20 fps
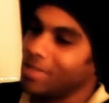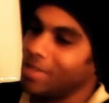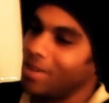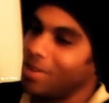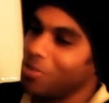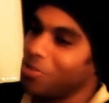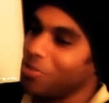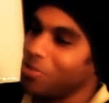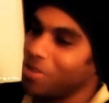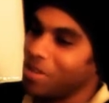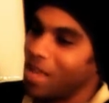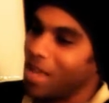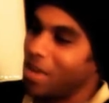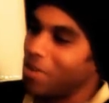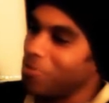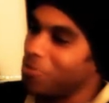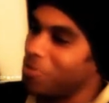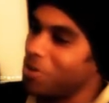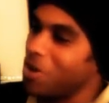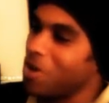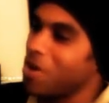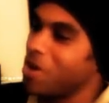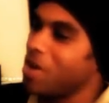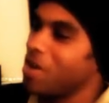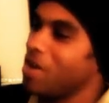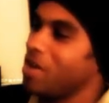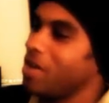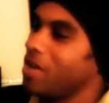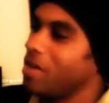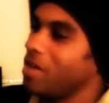are like
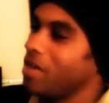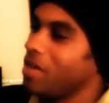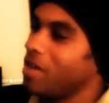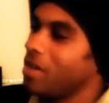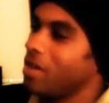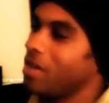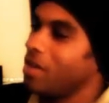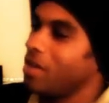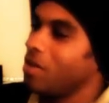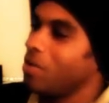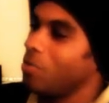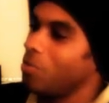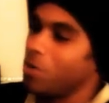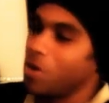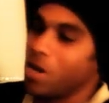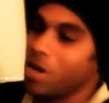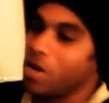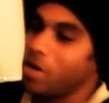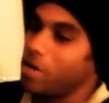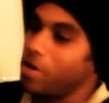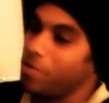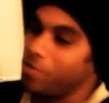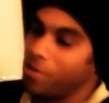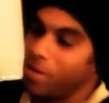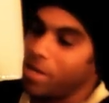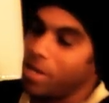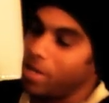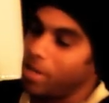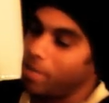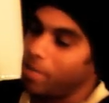very rare, if
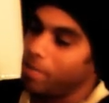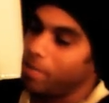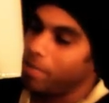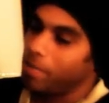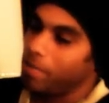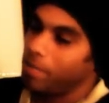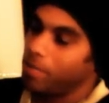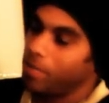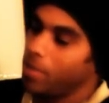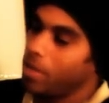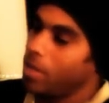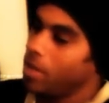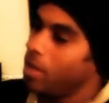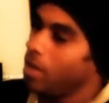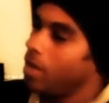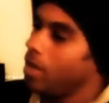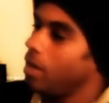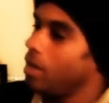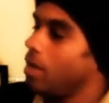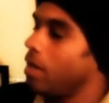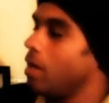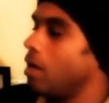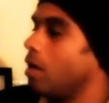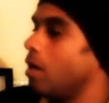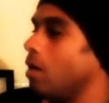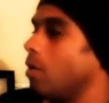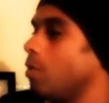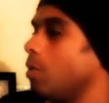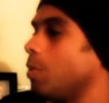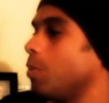any.
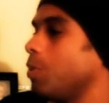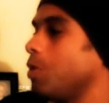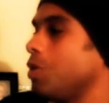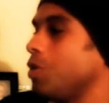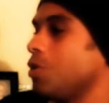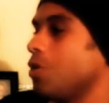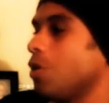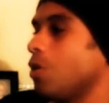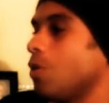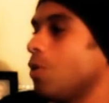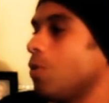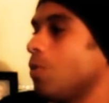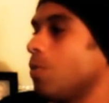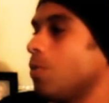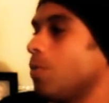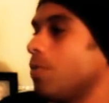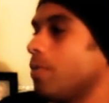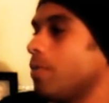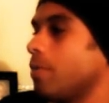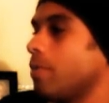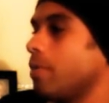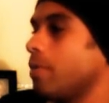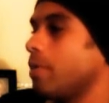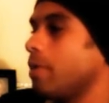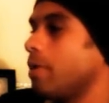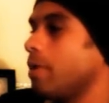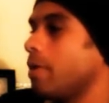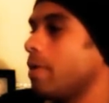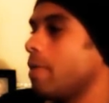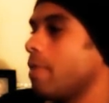Uh, when we know
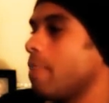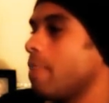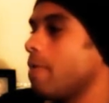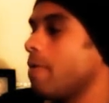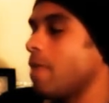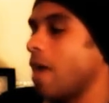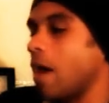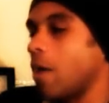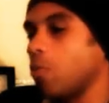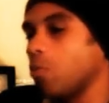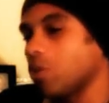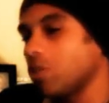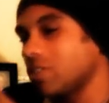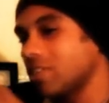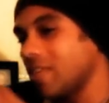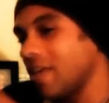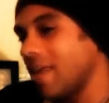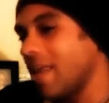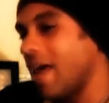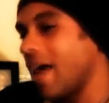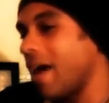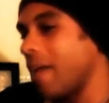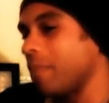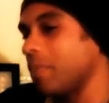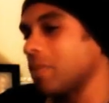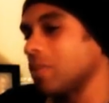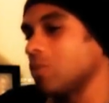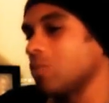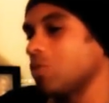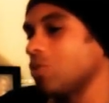that once that
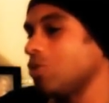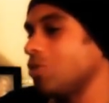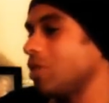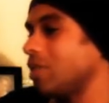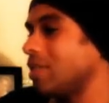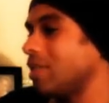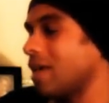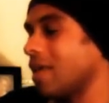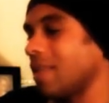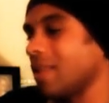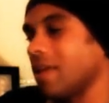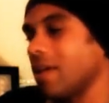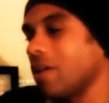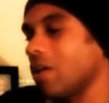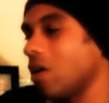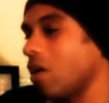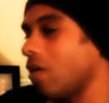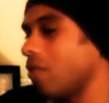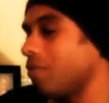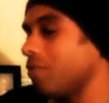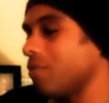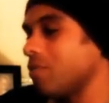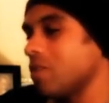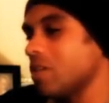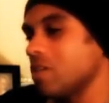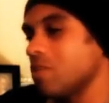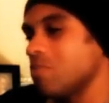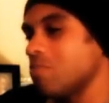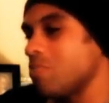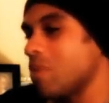happens, when you hit that layoff,
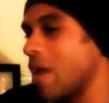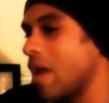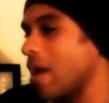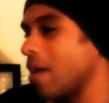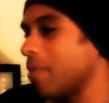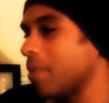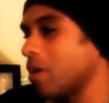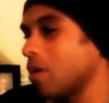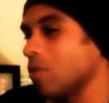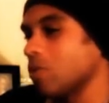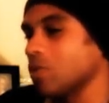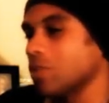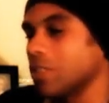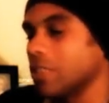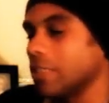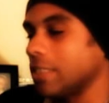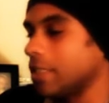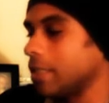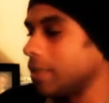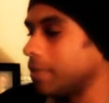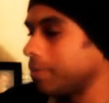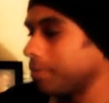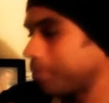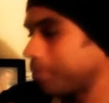bam, there goes your income.